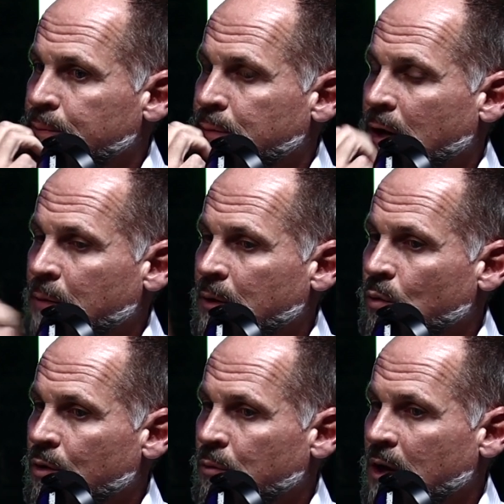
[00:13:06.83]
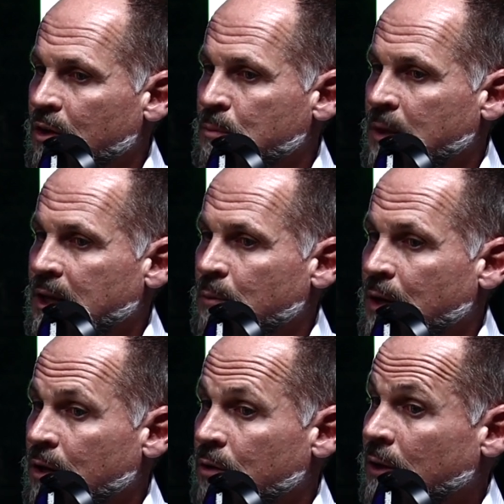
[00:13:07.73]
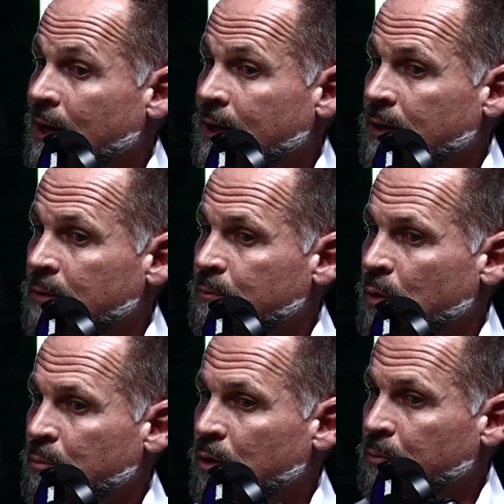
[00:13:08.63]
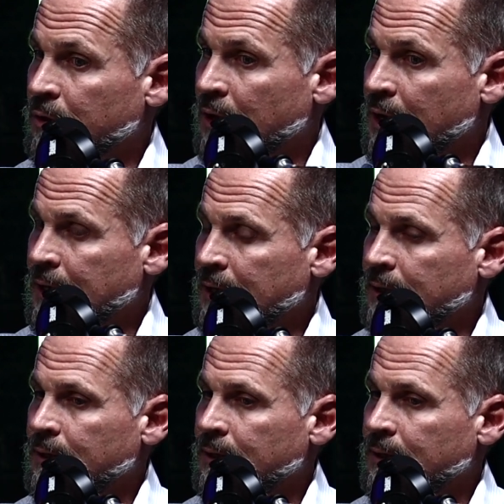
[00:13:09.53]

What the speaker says: Probably worthwhile spending money on lighting, appropriate lighting.